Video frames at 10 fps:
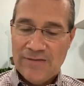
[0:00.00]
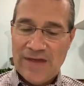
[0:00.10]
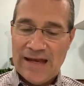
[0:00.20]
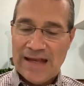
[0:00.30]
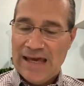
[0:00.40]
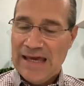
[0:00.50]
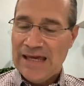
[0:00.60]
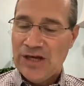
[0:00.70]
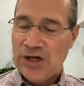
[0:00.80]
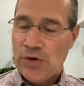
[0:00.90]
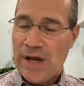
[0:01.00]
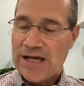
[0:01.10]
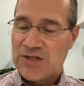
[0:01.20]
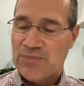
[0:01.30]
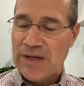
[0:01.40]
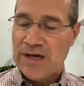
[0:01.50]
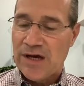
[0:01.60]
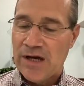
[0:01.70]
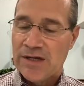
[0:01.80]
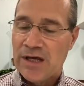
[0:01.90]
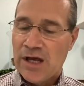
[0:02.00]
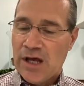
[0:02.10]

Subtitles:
that he who has begun